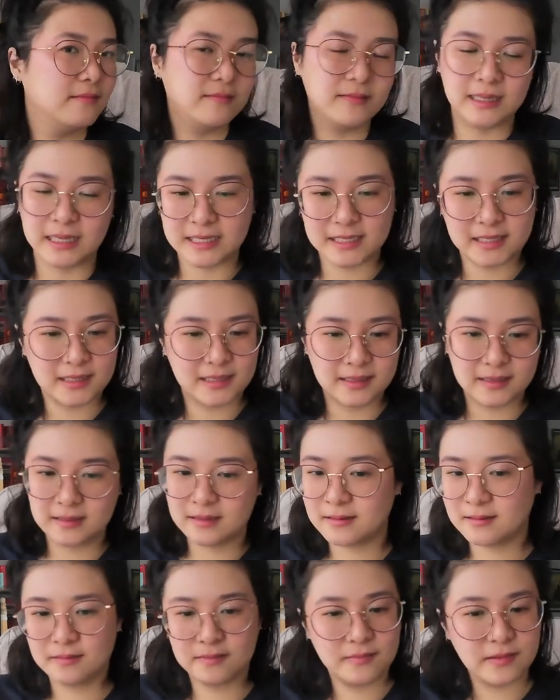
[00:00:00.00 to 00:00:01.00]
this
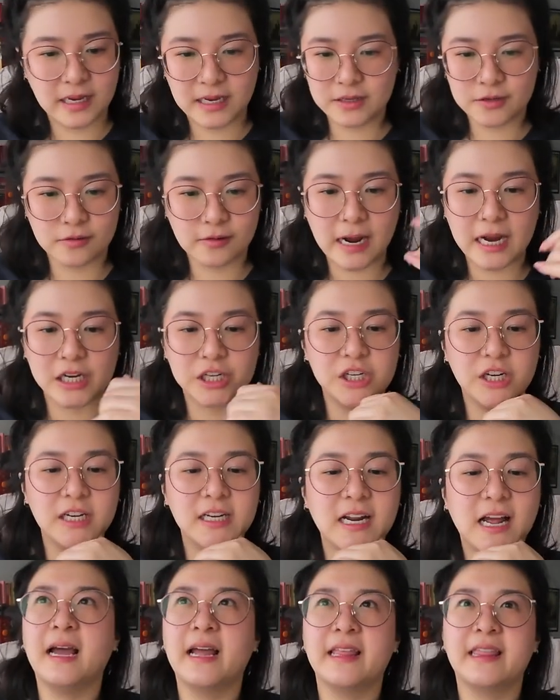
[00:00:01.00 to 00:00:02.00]

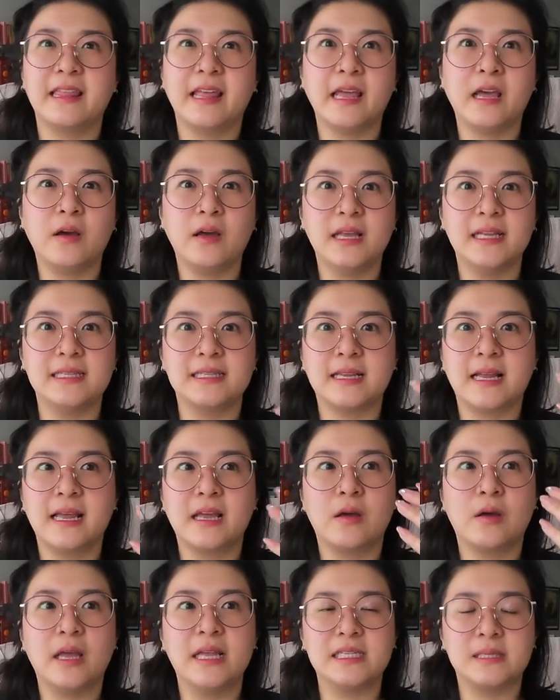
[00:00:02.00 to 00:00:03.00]
interaction. I think it's
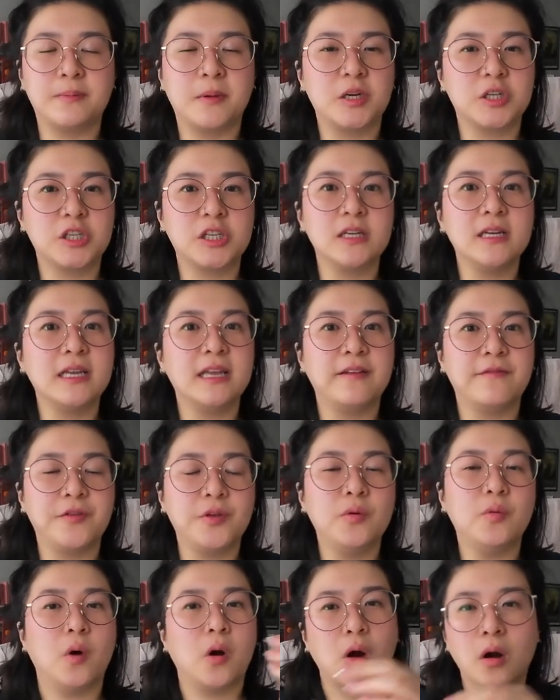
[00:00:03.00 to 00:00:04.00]
like, especially if
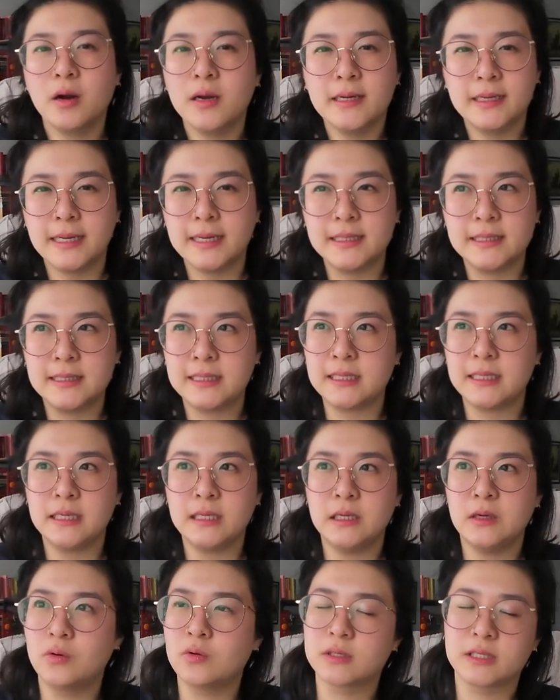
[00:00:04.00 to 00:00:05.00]
you are an
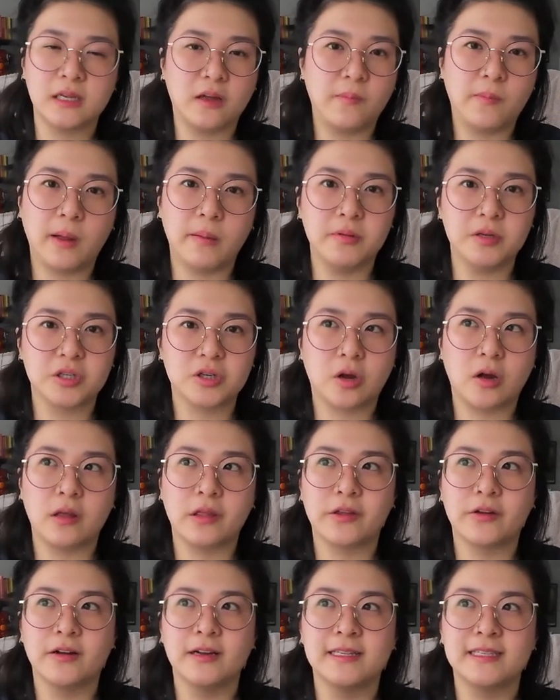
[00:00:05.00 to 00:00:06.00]
indie or self published
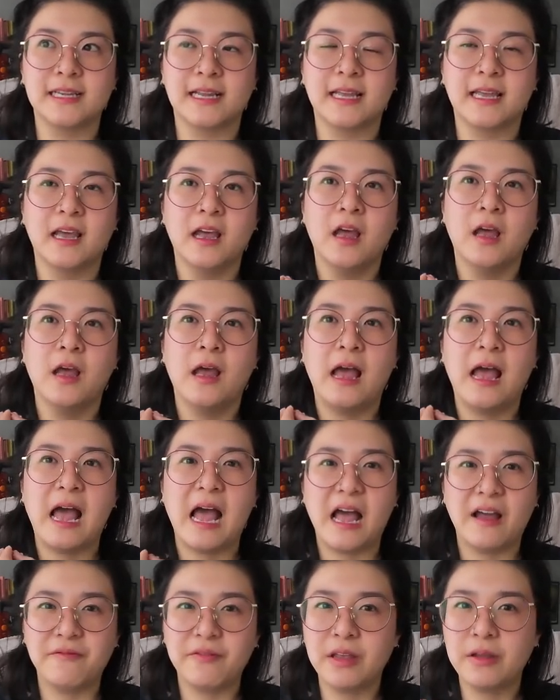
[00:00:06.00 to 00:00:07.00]
author, it's like
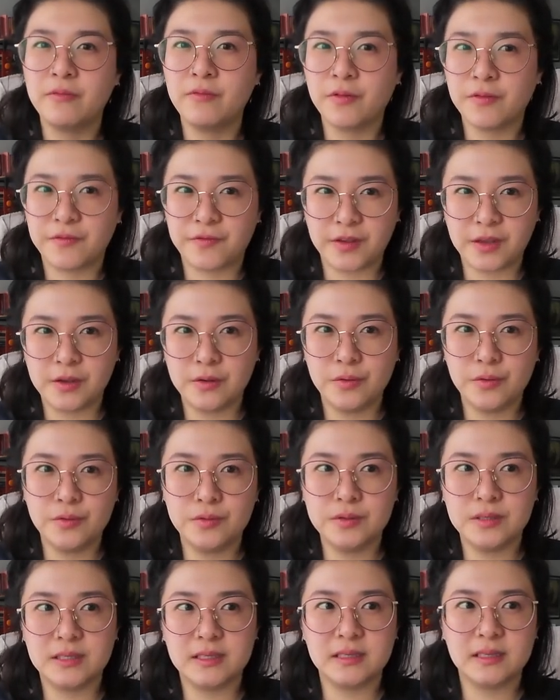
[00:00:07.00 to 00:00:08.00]
having
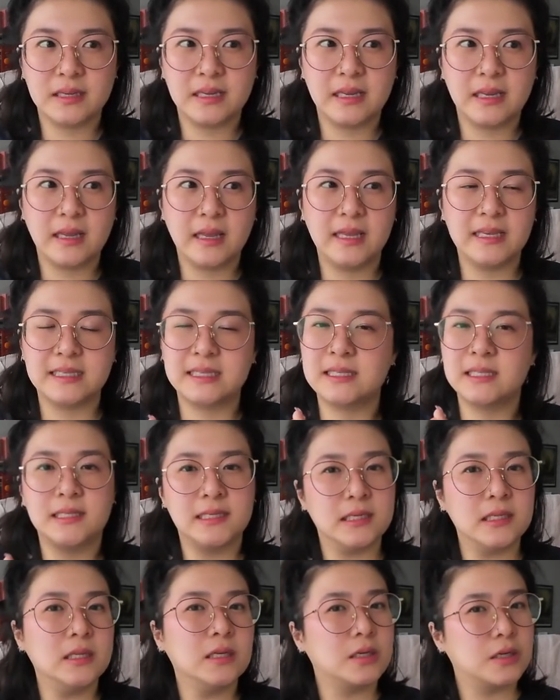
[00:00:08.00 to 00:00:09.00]
reviews is
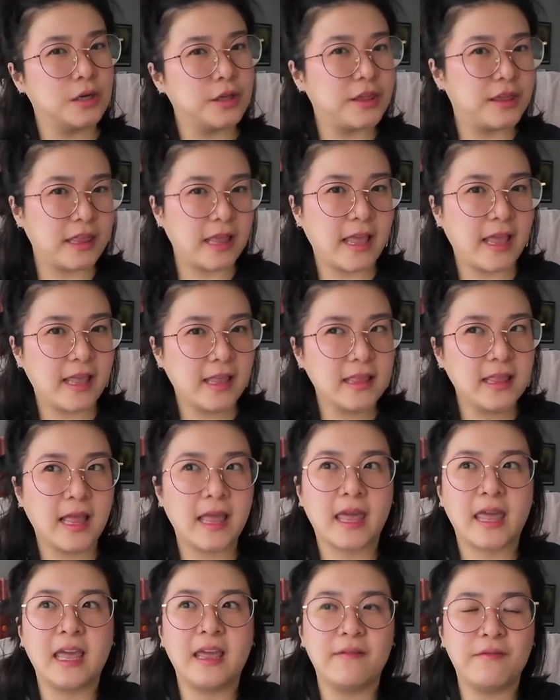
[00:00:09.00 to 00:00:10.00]
still a good thing
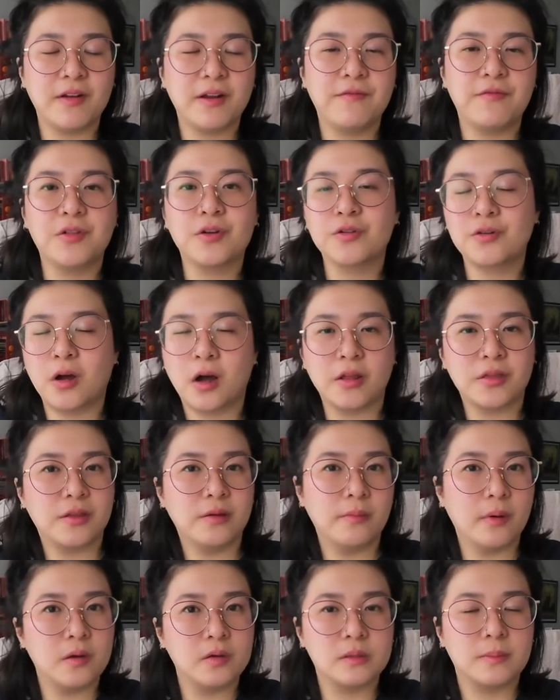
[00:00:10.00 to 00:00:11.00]
like even if they're not
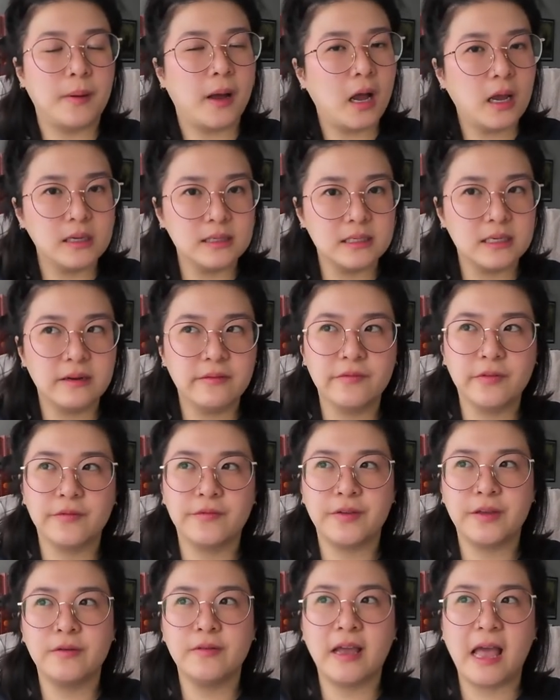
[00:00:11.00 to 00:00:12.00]
the most positive
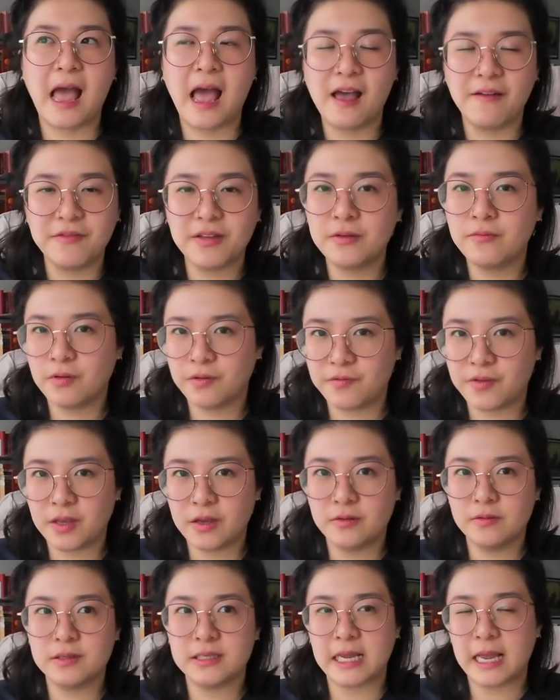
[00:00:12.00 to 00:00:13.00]
review having
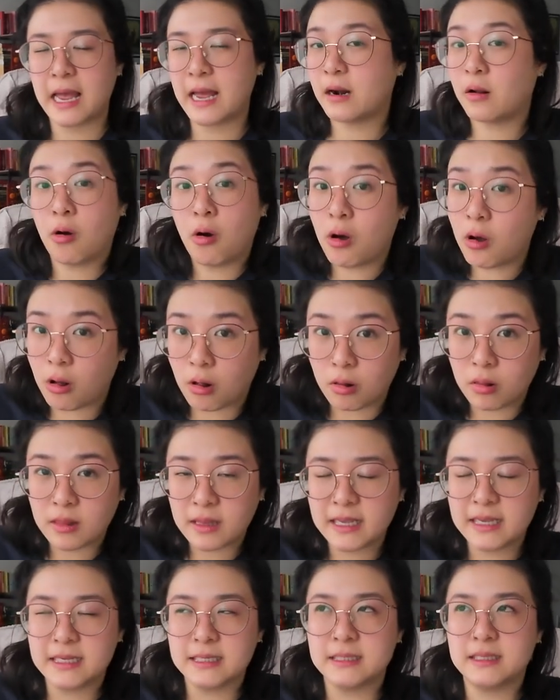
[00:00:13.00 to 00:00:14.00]
reviews at
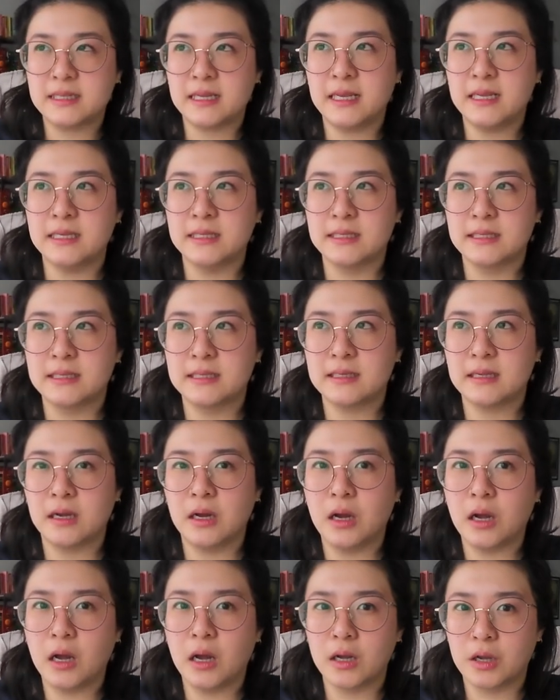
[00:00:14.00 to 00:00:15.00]
all is is
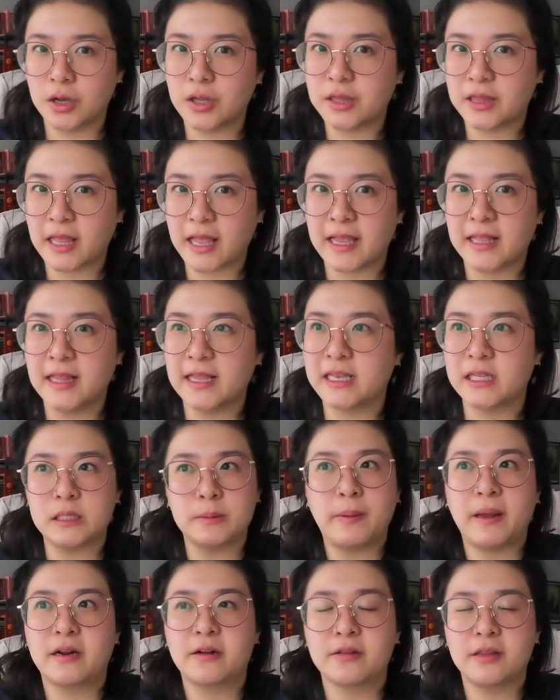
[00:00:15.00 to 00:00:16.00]
a good thing like
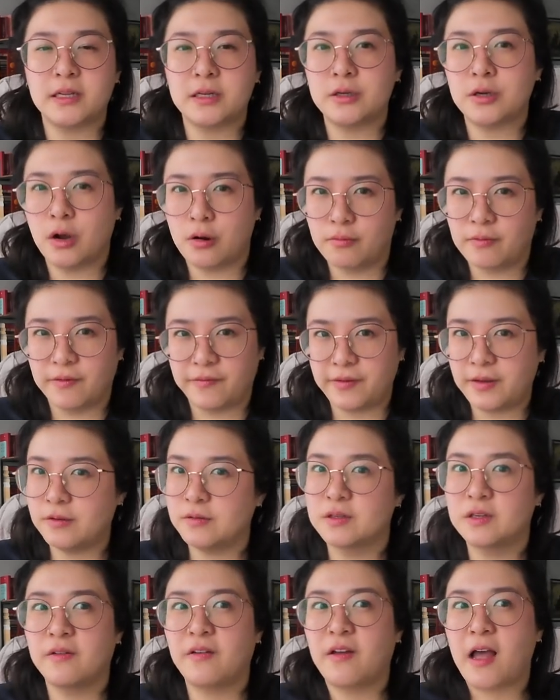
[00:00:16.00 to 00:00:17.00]
it's better than no
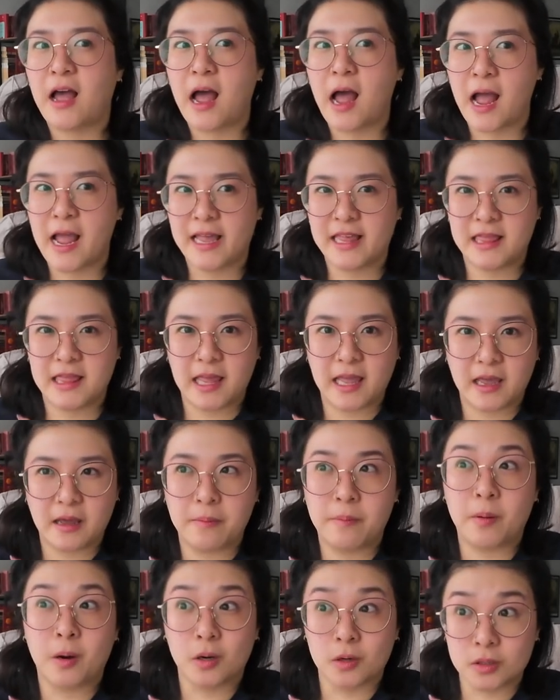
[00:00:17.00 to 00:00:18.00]
reviews i think
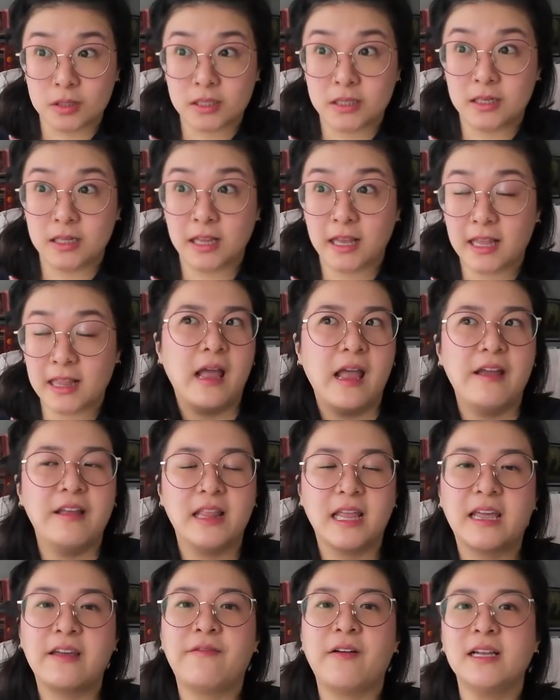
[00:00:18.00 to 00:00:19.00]
personally
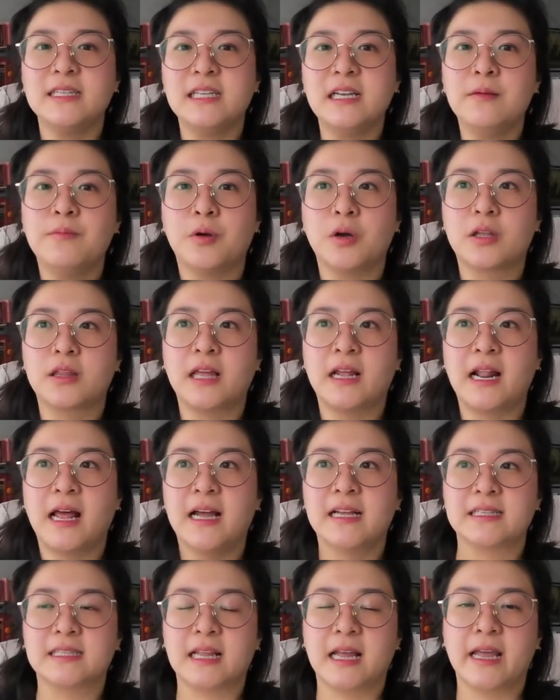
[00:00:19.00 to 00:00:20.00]
like if i see a book that
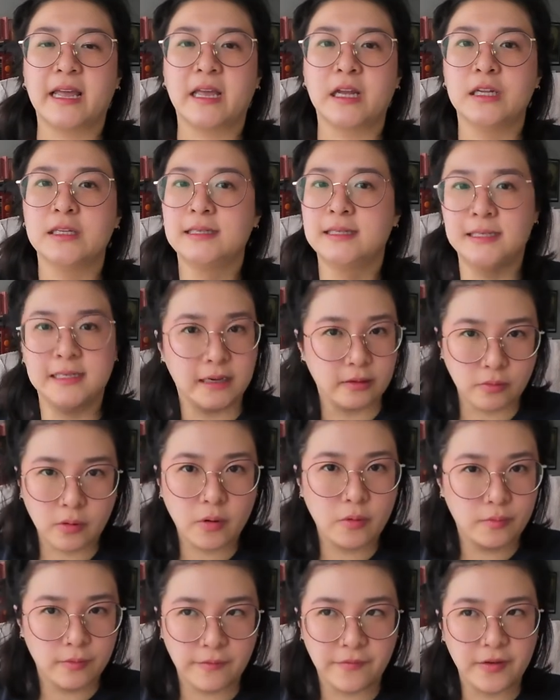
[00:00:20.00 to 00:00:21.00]
has like
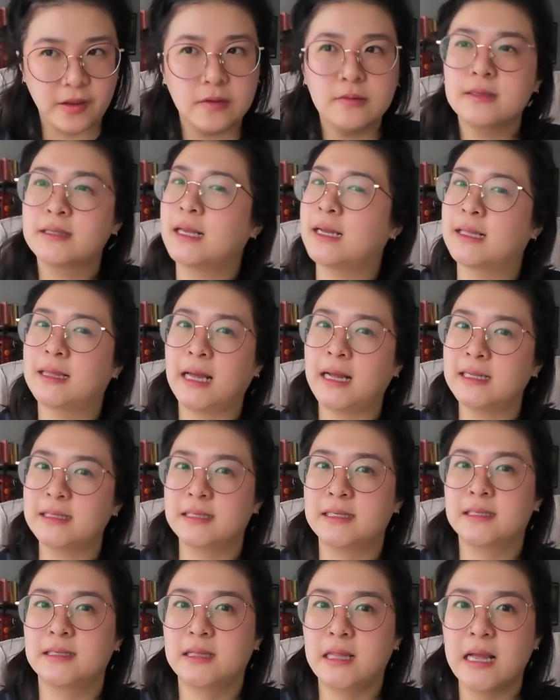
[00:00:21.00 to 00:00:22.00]
zero reviews like
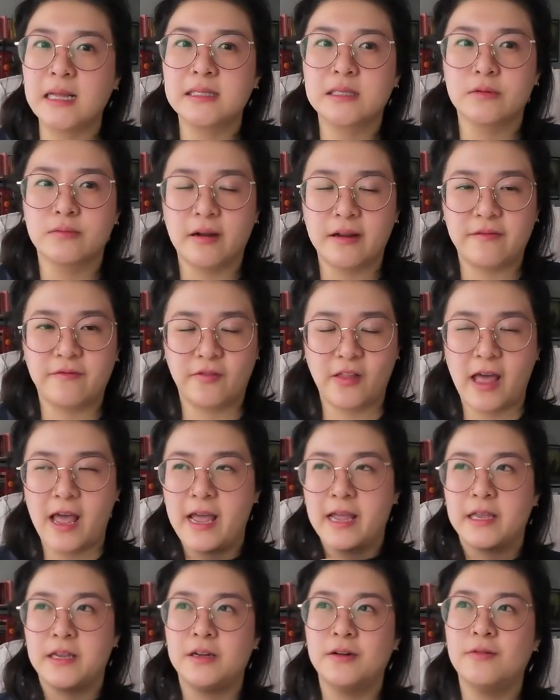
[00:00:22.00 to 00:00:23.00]
that's that's a red
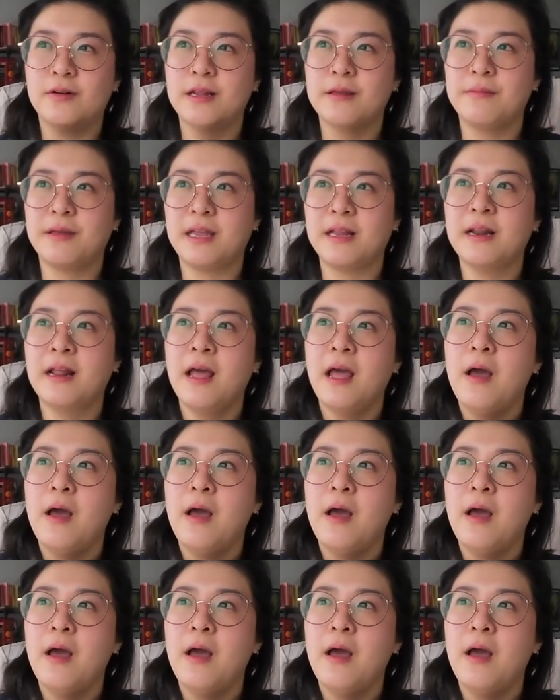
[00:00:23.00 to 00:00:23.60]
flag you know what i mean